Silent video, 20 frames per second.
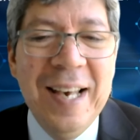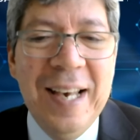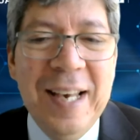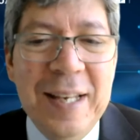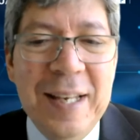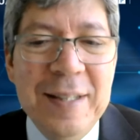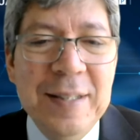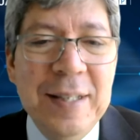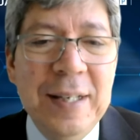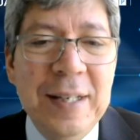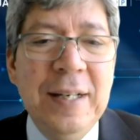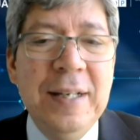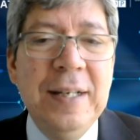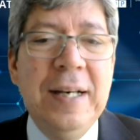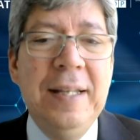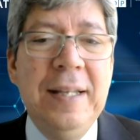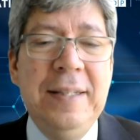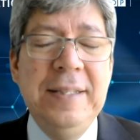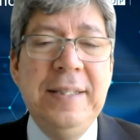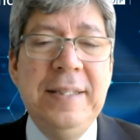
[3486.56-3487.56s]
And
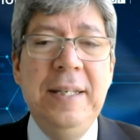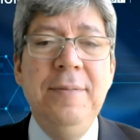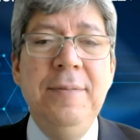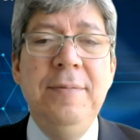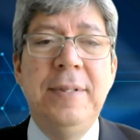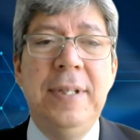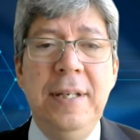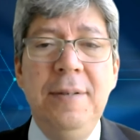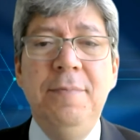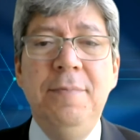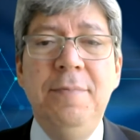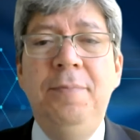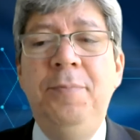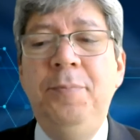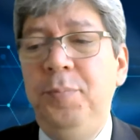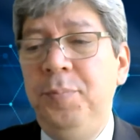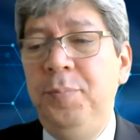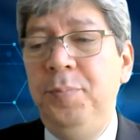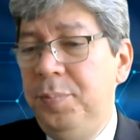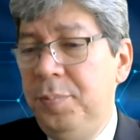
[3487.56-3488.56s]
at the same time,
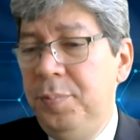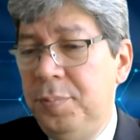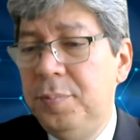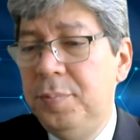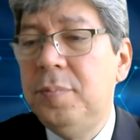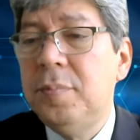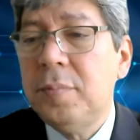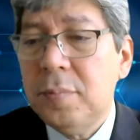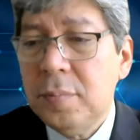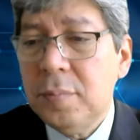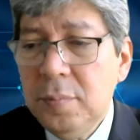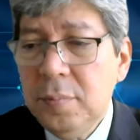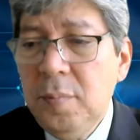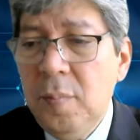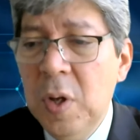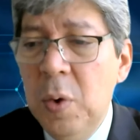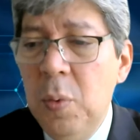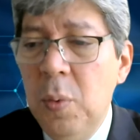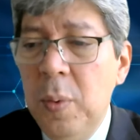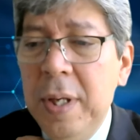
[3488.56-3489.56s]

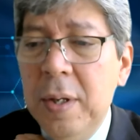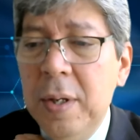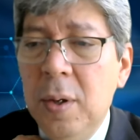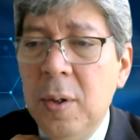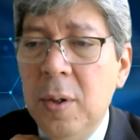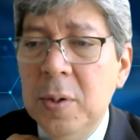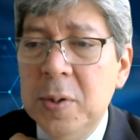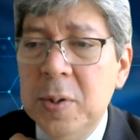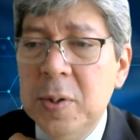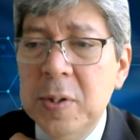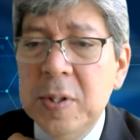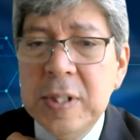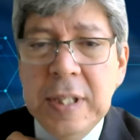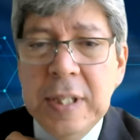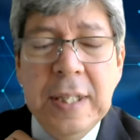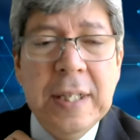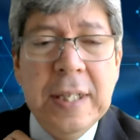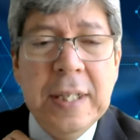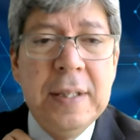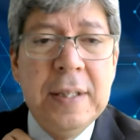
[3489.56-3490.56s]
we also
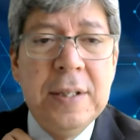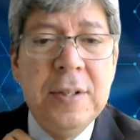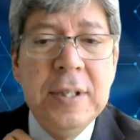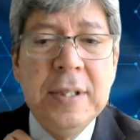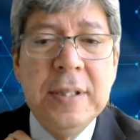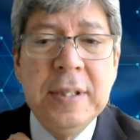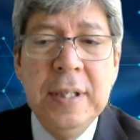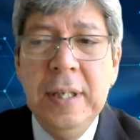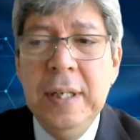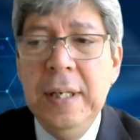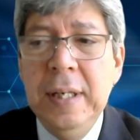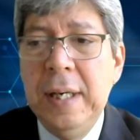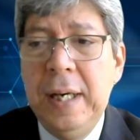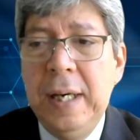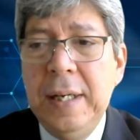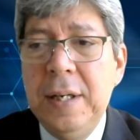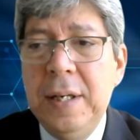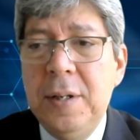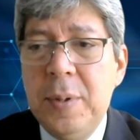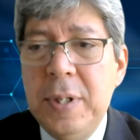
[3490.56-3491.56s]
see that there is
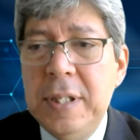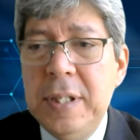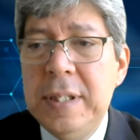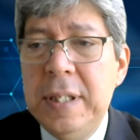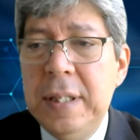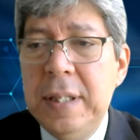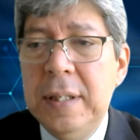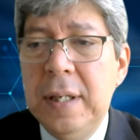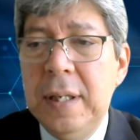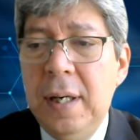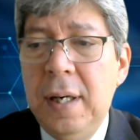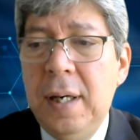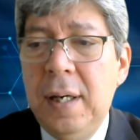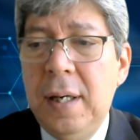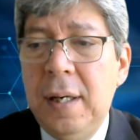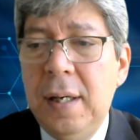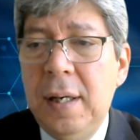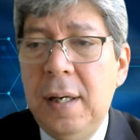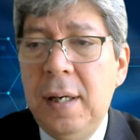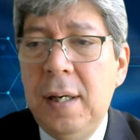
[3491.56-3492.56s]
an increasing
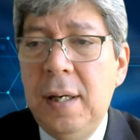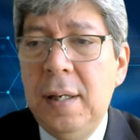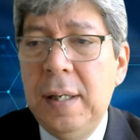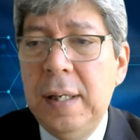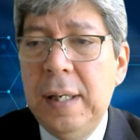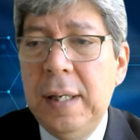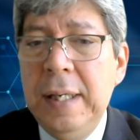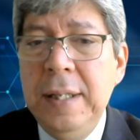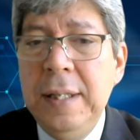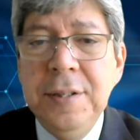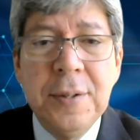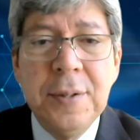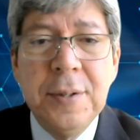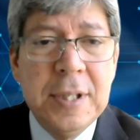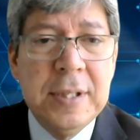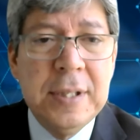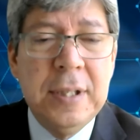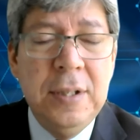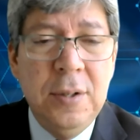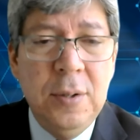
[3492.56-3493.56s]

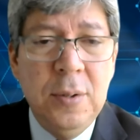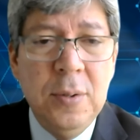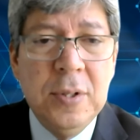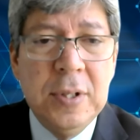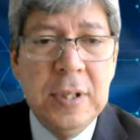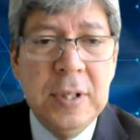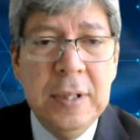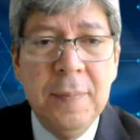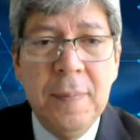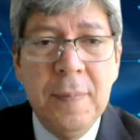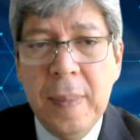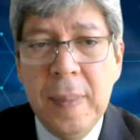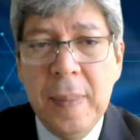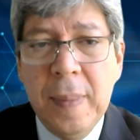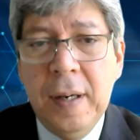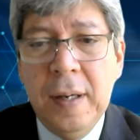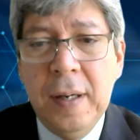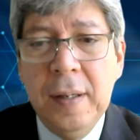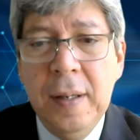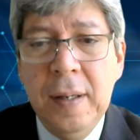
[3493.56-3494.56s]
interest in using
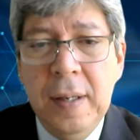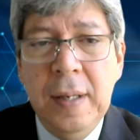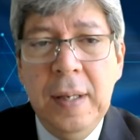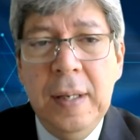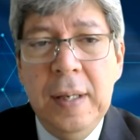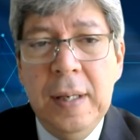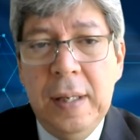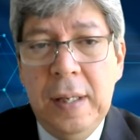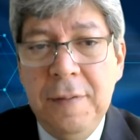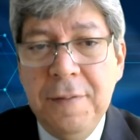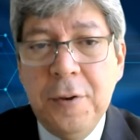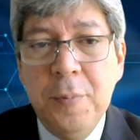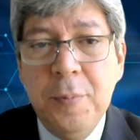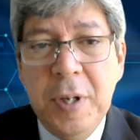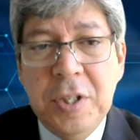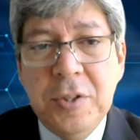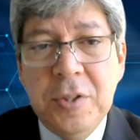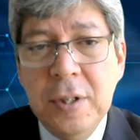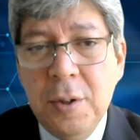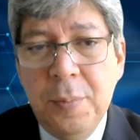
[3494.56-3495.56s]

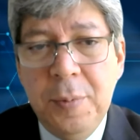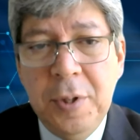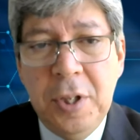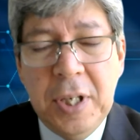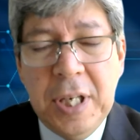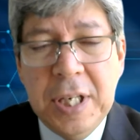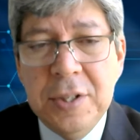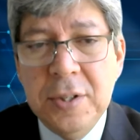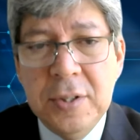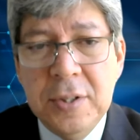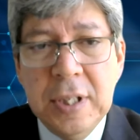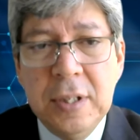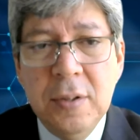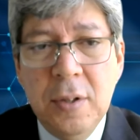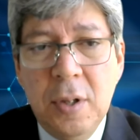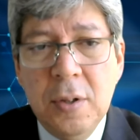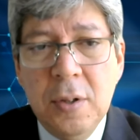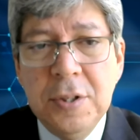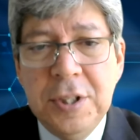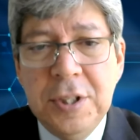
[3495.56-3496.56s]
information and communication
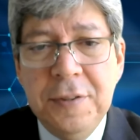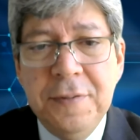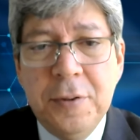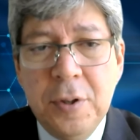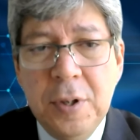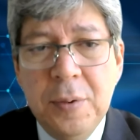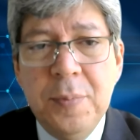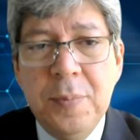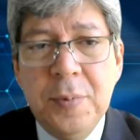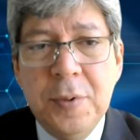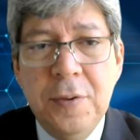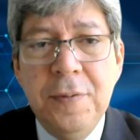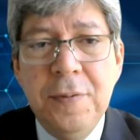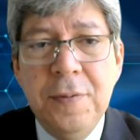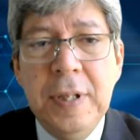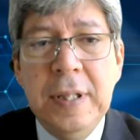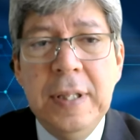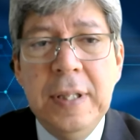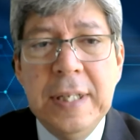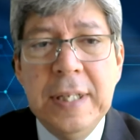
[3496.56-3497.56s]
technology for
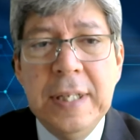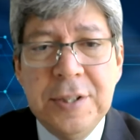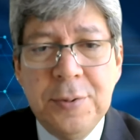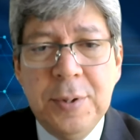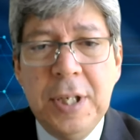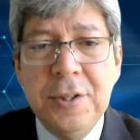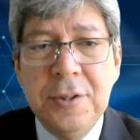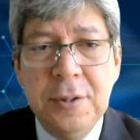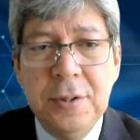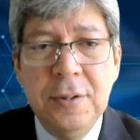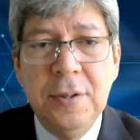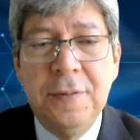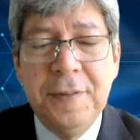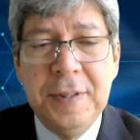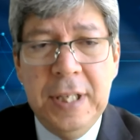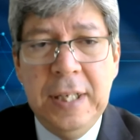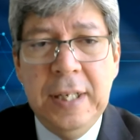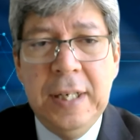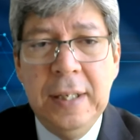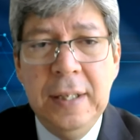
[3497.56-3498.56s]
improving the extraction of
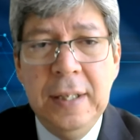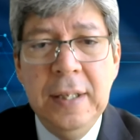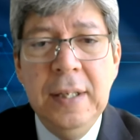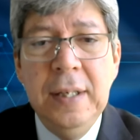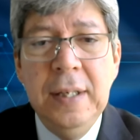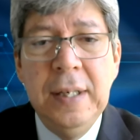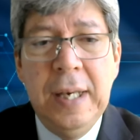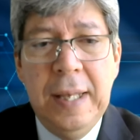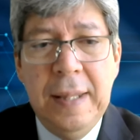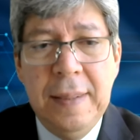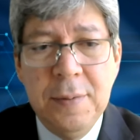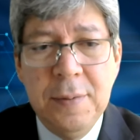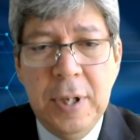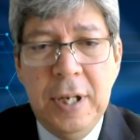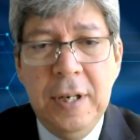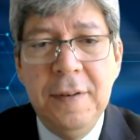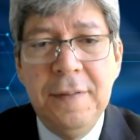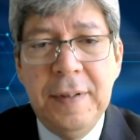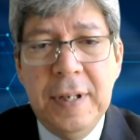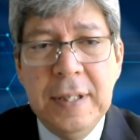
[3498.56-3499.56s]
data and
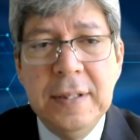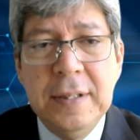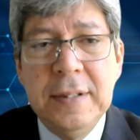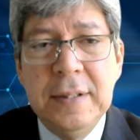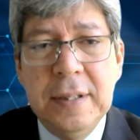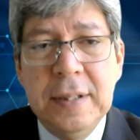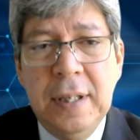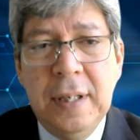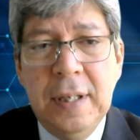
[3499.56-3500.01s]
relevant